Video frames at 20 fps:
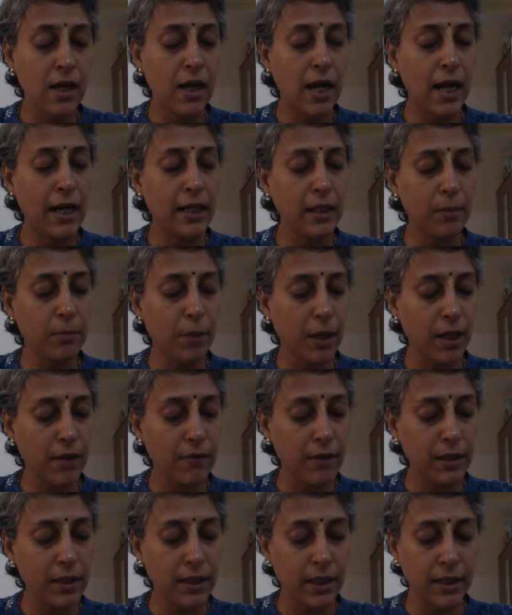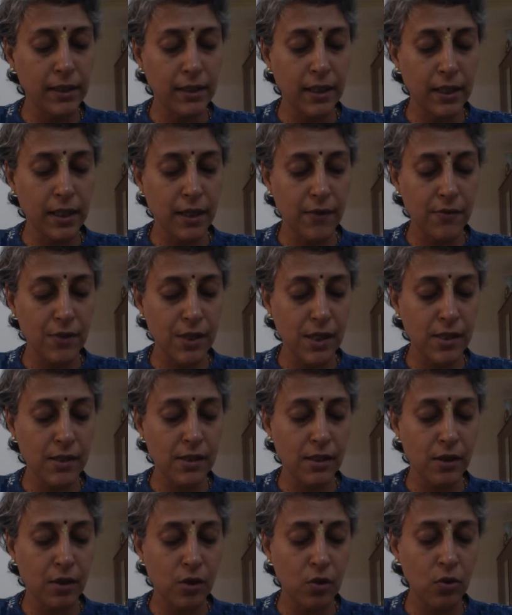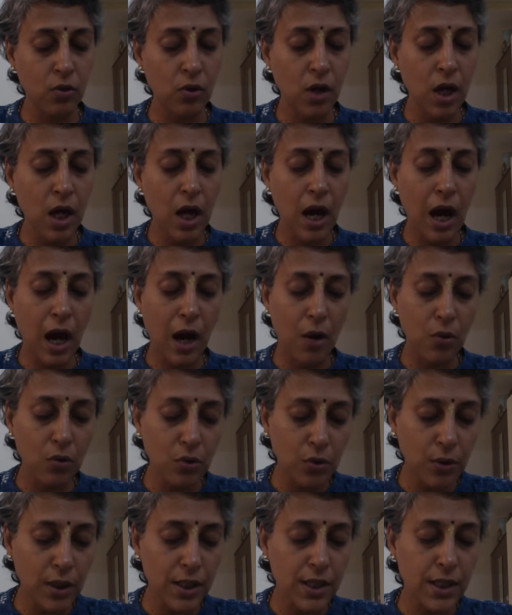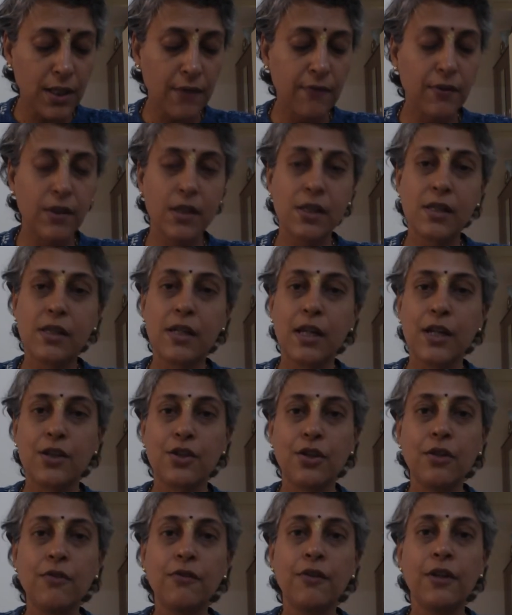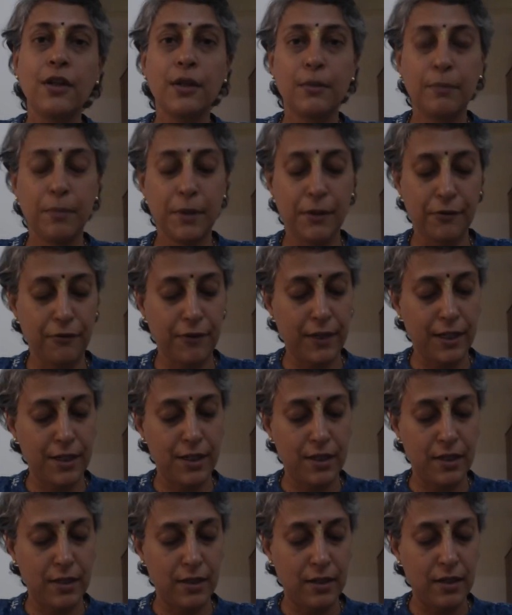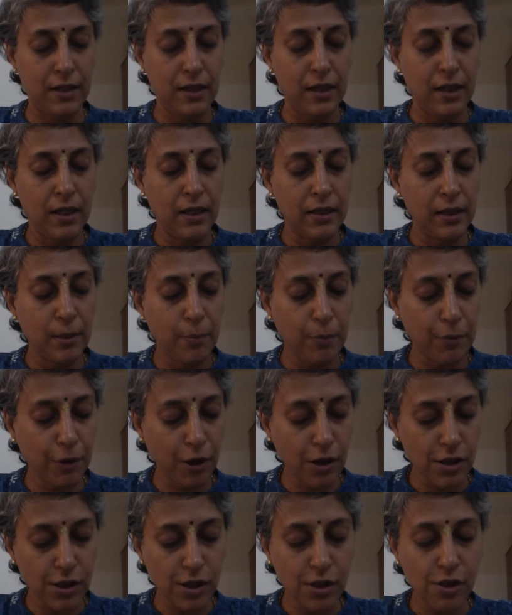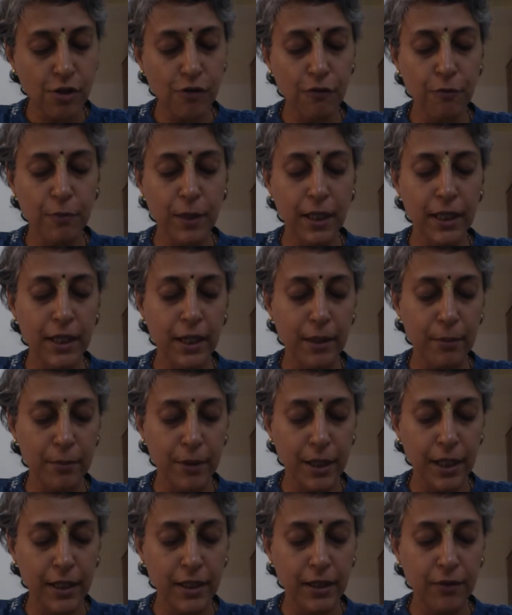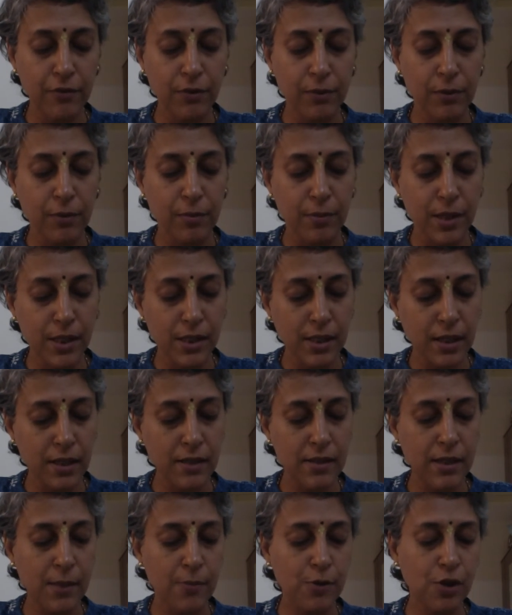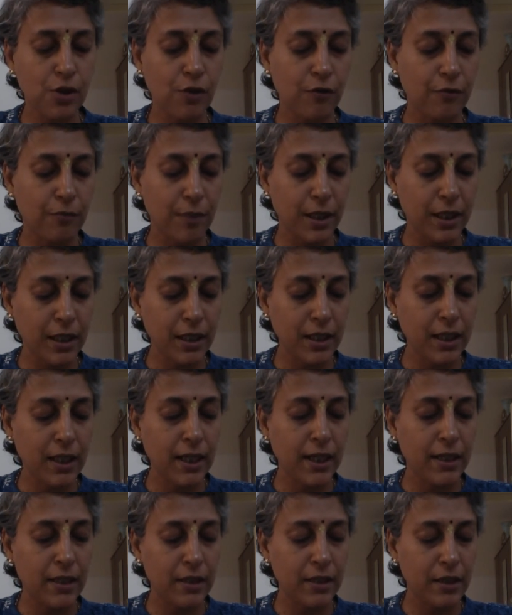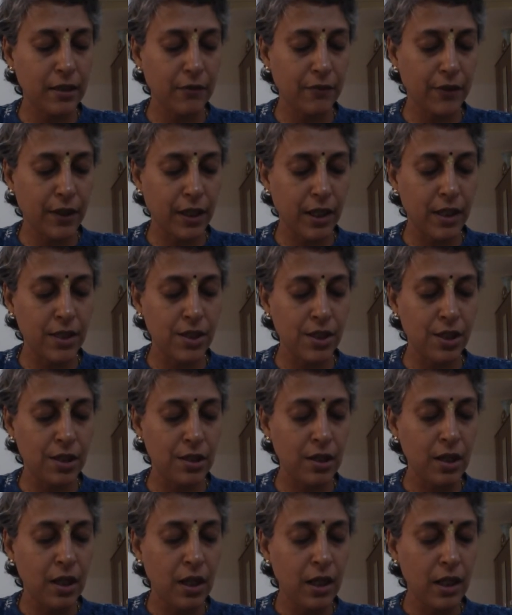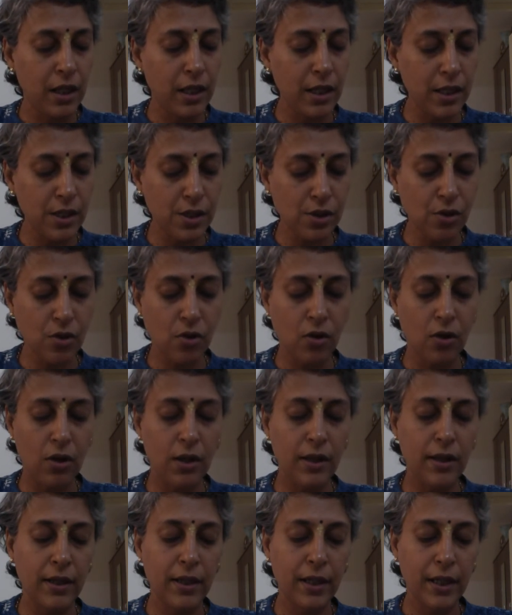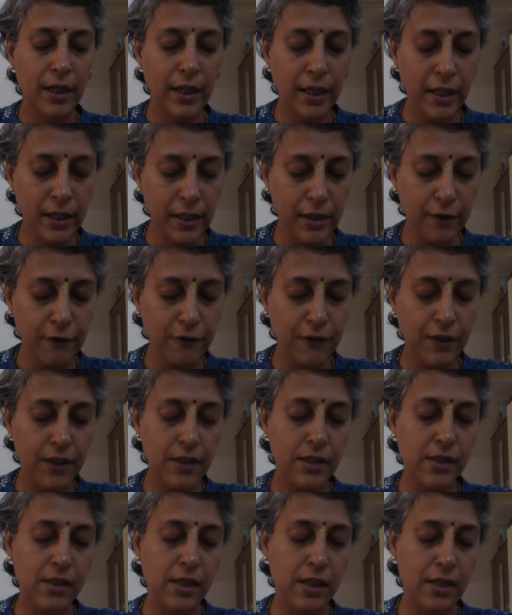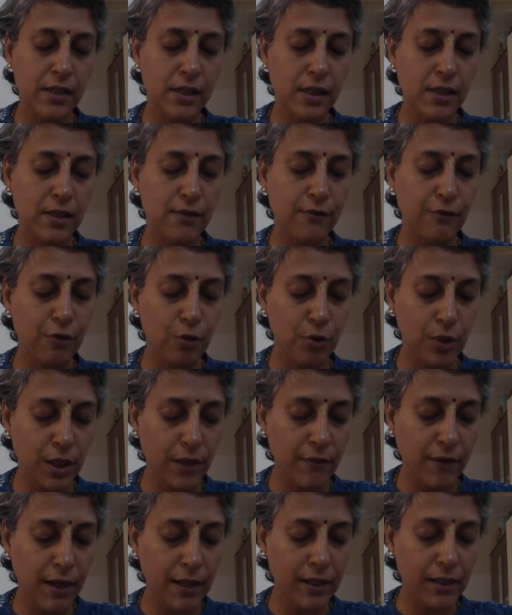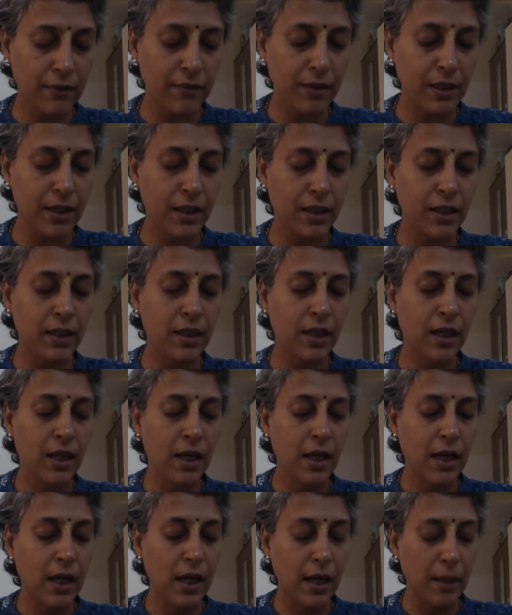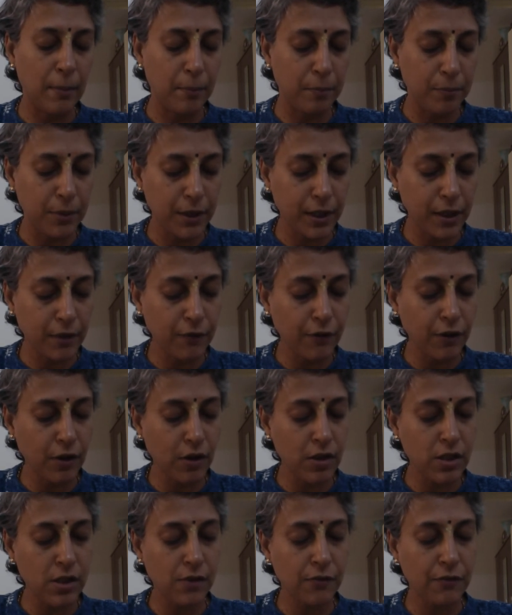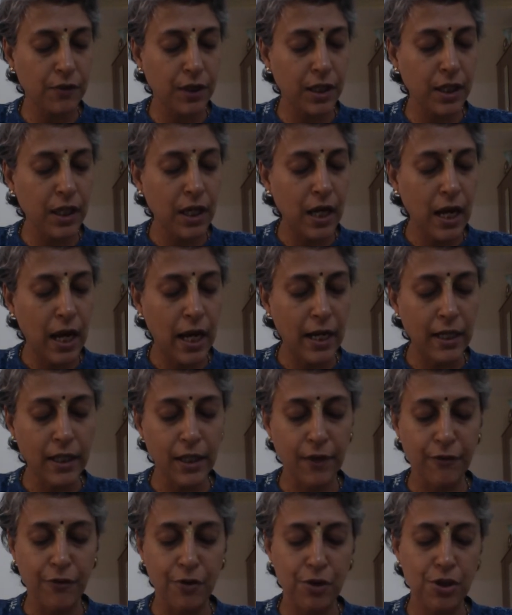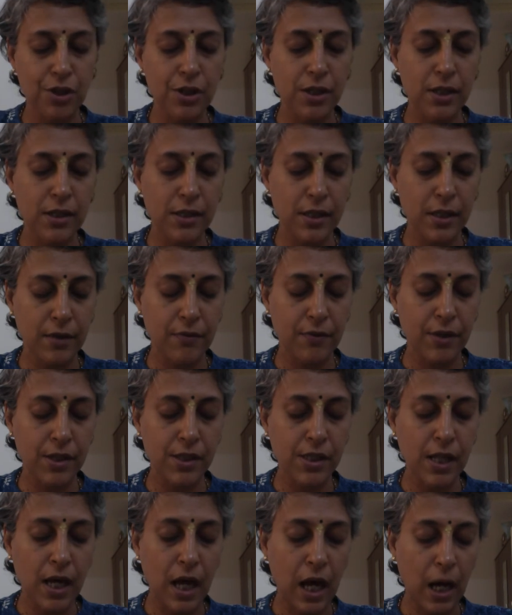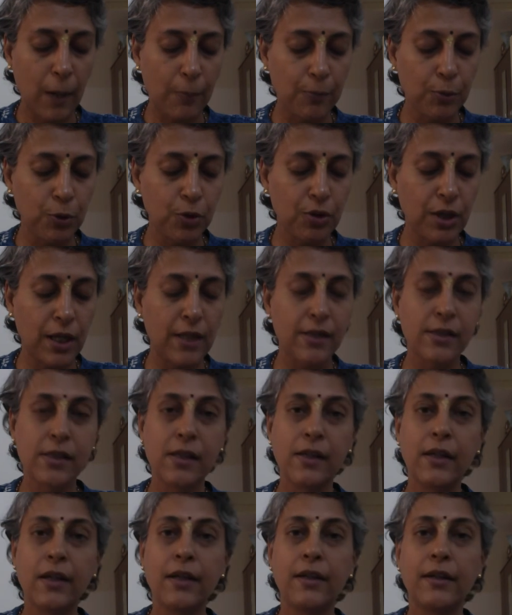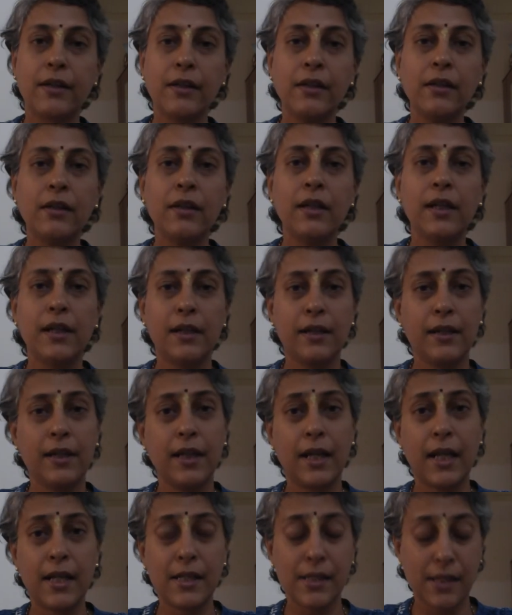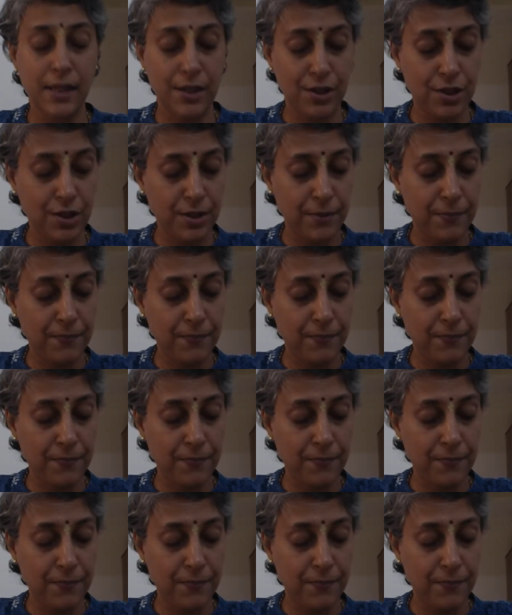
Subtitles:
and the Bhagavad Gita gives us the clue how to achieve this stage of perfection. The process of being liberated from the misconception of material identification is called, in different stages, fruitive activity, empiric philosophy, and devotional service up to transcendental realization.